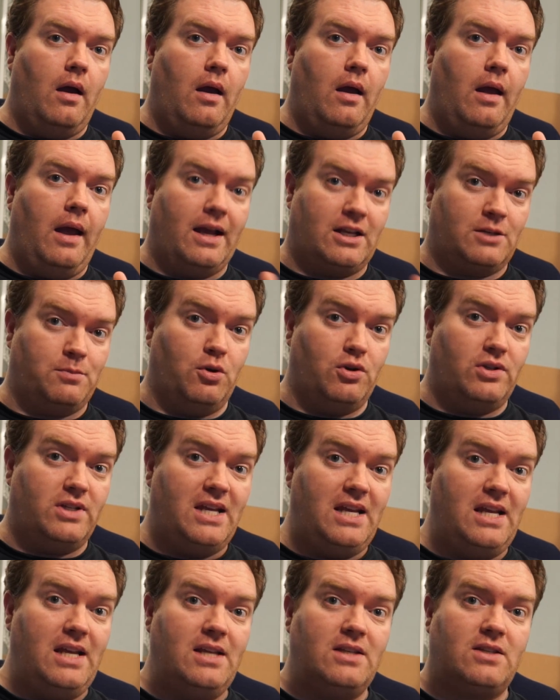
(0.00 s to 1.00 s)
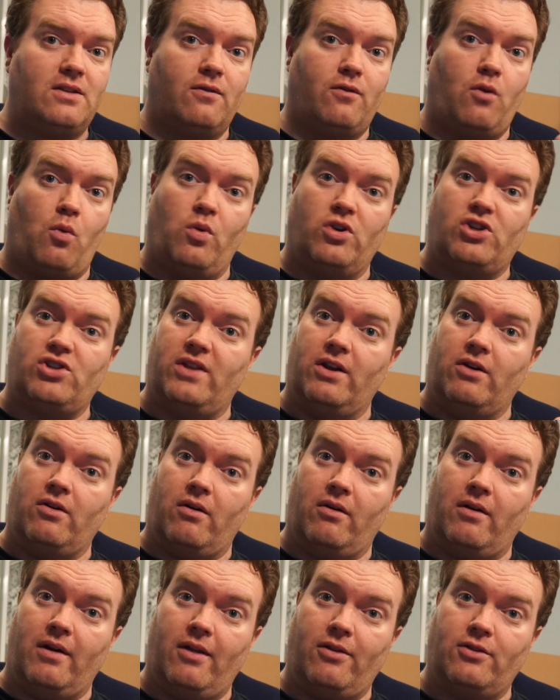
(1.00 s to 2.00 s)
expertise, from which there
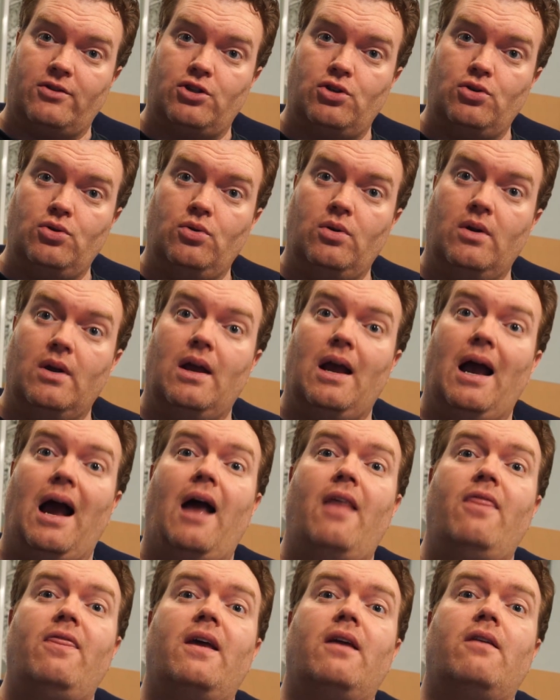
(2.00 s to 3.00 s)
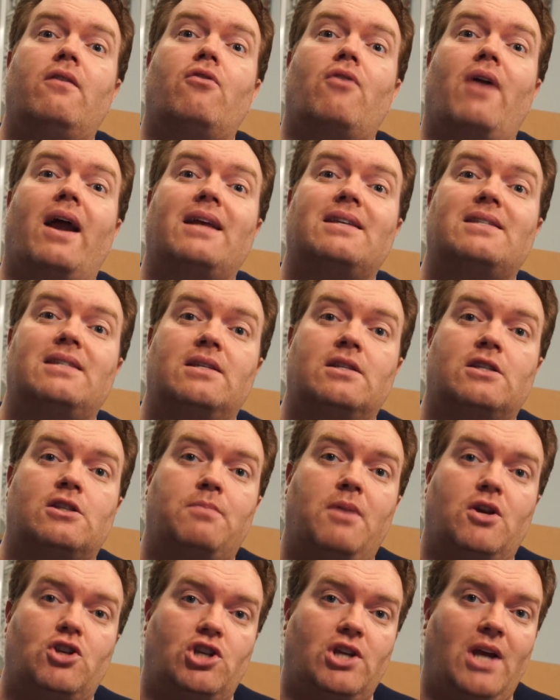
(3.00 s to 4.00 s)
are another 2, and then ranks in
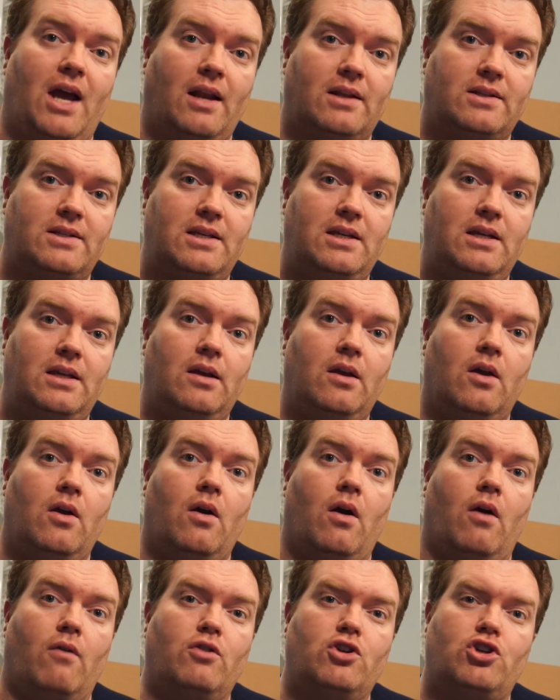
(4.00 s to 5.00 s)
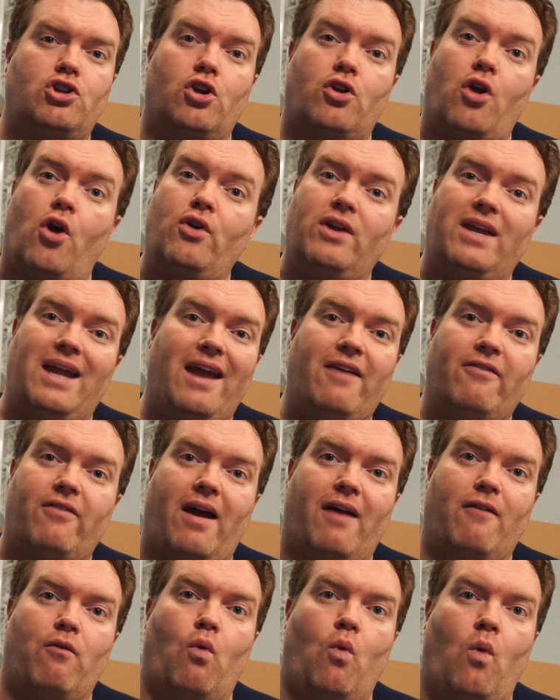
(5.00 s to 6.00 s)
speciality, of which you can only ever
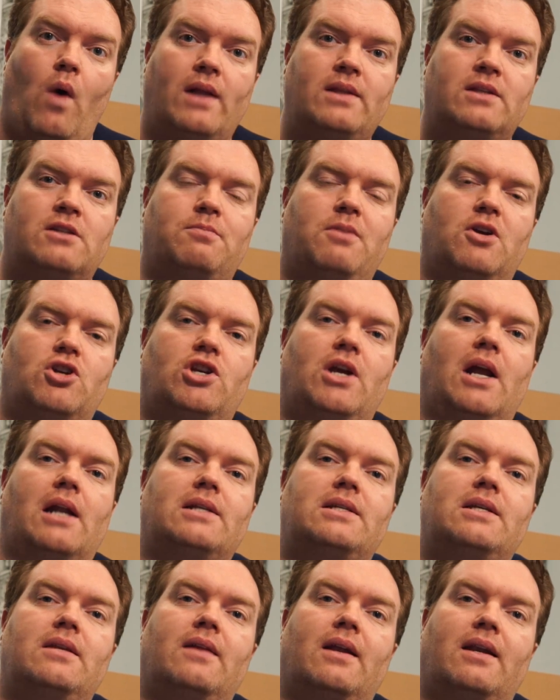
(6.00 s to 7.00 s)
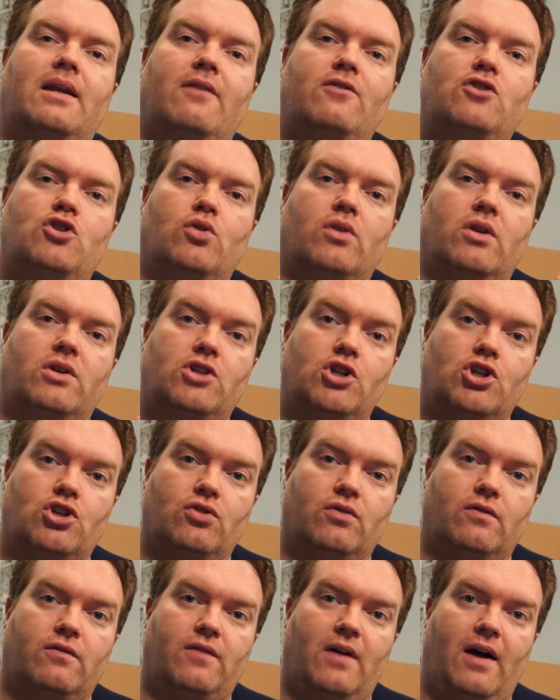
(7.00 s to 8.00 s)
have 1 speciality, and that gives you an
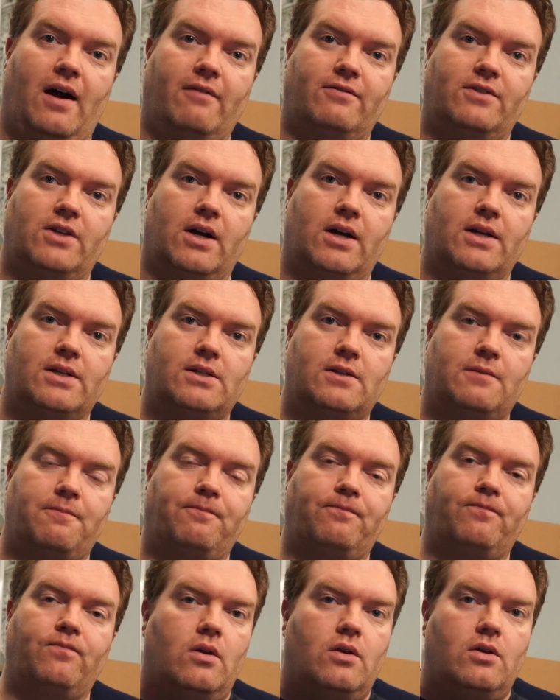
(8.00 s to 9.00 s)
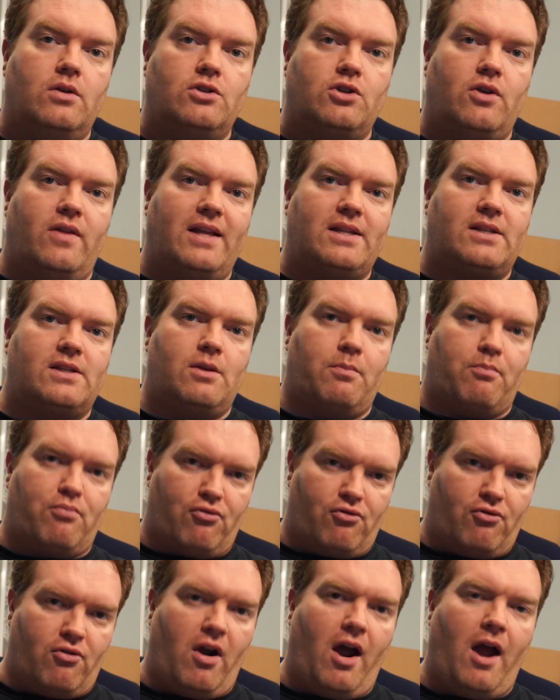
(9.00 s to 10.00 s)
additional 5 dice. So that's the
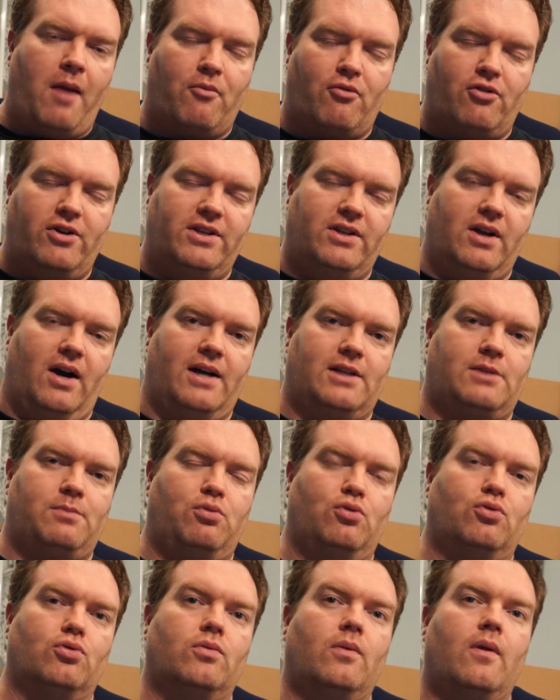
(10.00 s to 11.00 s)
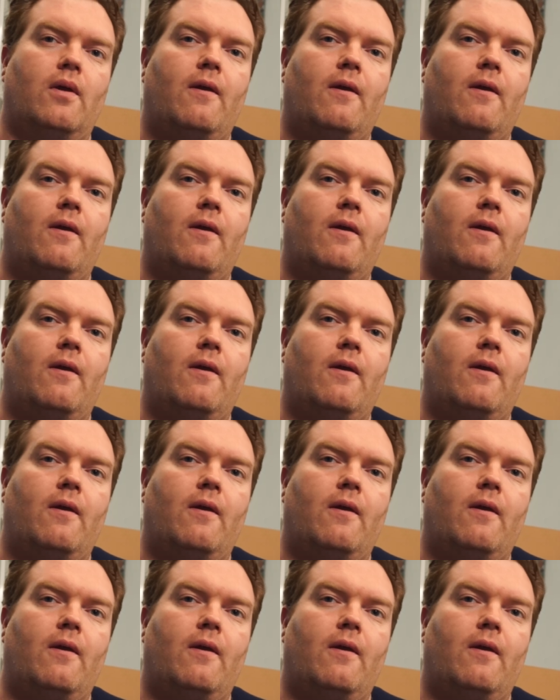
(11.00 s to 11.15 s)
primary dice pool.